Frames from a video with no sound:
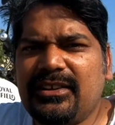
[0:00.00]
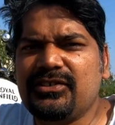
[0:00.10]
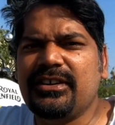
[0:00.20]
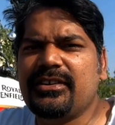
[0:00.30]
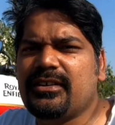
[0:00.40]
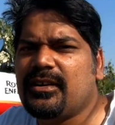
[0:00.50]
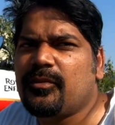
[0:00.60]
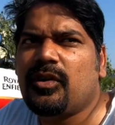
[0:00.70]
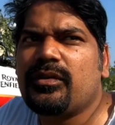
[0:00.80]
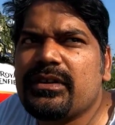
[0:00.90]
passionate
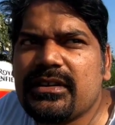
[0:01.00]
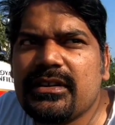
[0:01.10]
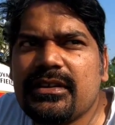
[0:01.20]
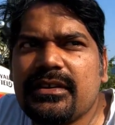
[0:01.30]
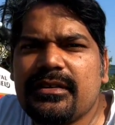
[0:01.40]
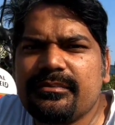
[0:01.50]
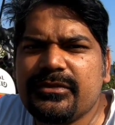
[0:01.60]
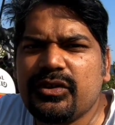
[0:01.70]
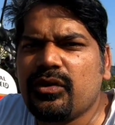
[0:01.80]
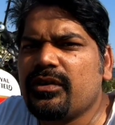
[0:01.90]
about
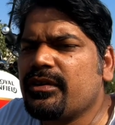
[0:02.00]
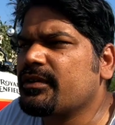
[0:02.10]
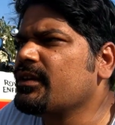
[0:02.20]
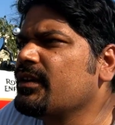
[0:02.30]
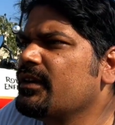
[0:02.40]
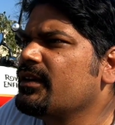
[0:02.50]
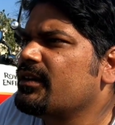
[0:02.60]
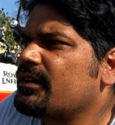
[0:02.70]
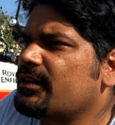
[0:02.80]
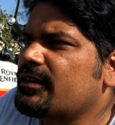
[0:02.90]
your
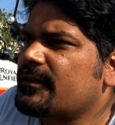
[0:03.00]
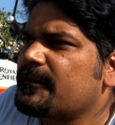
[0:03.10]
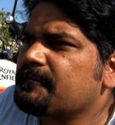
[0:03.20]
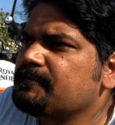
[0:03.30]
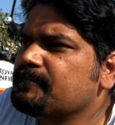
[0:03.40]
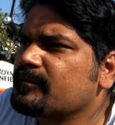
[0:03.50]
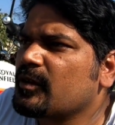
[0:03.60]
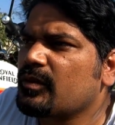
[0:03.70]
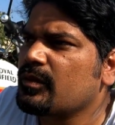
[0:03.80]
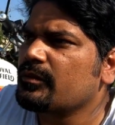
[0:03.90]

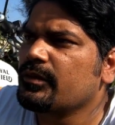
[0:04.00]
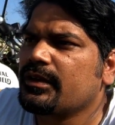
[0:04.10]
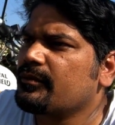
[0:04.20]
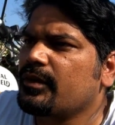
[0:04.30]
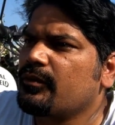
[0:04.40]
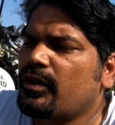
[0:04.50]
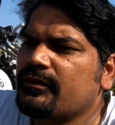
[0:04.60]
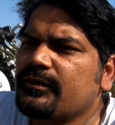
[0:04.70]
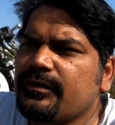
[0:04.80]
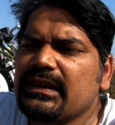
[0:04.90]
in
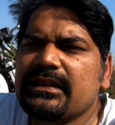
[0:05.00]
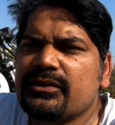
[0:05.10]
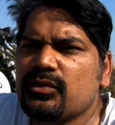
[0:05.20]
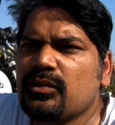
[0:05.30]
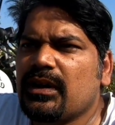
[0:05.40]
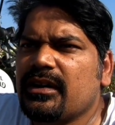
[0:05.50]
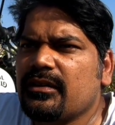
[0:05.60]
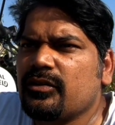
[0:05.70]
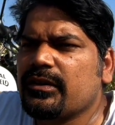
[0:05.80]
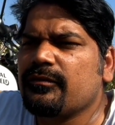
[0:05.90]
whatever field that you are
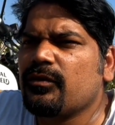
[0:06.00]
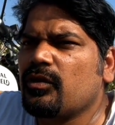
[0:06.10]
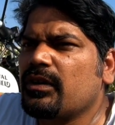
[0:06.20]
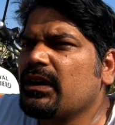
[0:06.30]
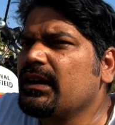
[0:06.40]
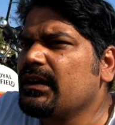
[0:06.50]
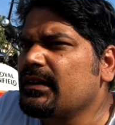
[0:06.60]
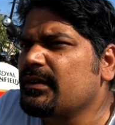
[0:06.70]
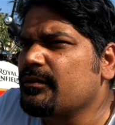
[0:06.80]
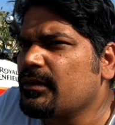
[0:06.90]
looking for
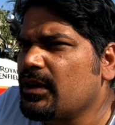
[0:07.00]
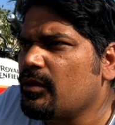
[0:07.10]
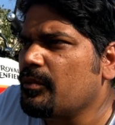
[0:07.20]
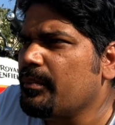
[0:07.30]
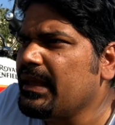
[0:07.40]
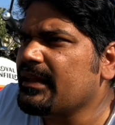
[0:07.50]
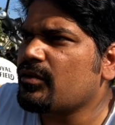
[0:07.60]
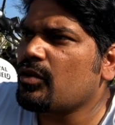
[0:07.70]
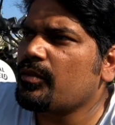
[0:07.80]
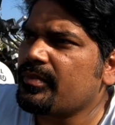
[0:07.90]
will
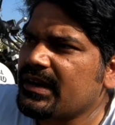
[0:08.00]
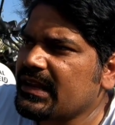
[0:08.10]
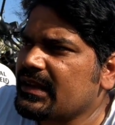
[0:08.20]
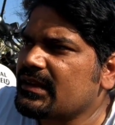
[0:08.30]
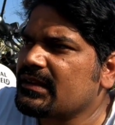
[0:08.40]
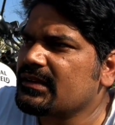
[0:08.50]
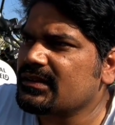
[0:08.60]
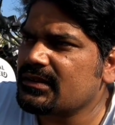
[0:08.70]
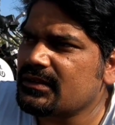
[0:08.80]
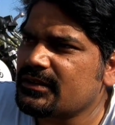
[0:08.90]
make or break
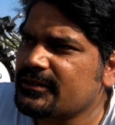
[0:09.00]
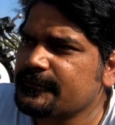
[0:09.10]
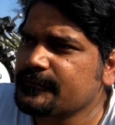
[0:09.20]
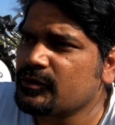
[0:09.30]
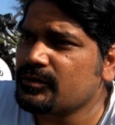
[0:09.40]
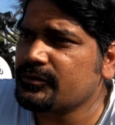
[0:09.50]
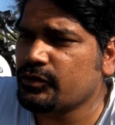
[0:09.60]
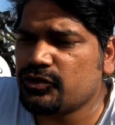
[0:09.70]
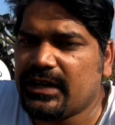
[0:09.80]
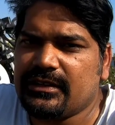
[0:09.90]

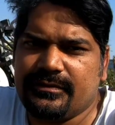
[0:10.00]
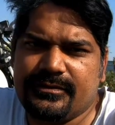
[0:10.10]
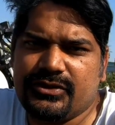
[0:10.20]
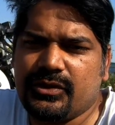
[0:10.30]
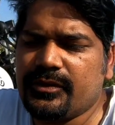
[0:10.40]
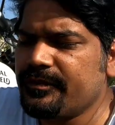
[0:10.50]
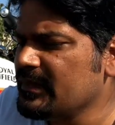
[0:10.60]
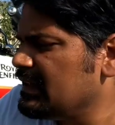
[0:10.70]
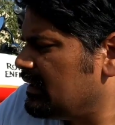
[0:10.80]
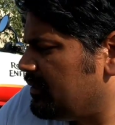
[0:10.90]
your channel. So
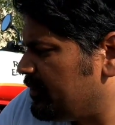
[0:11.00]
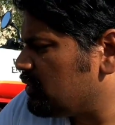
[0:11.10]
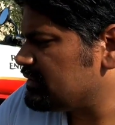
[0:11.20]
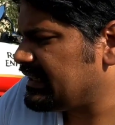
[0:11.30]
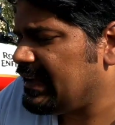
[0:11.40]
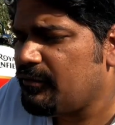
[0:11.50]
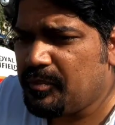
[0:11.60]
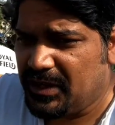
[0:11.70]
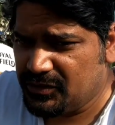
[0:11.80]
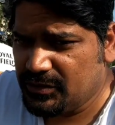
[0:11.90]
because I have
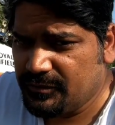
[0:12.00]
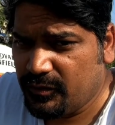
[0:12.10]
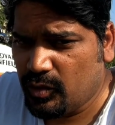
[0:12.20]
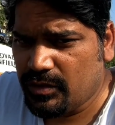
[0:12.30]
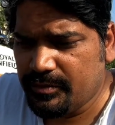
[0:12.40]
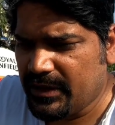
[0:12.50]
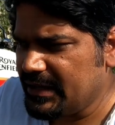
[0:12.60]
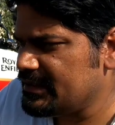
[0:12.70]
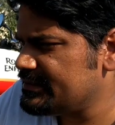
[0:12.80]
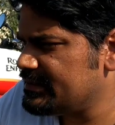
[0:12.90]
a passion for
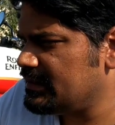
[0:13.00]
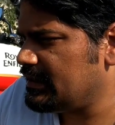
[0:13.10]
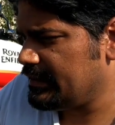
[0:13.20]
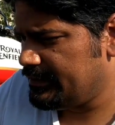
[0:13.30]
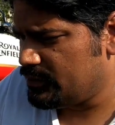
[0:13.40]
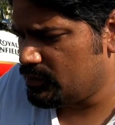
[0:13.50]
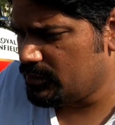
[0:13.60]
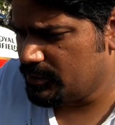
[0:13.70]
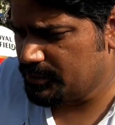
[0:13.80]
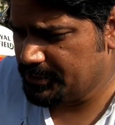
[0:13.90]
bikes, I
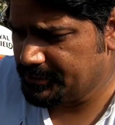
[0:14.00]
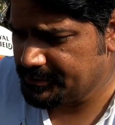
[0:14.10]
do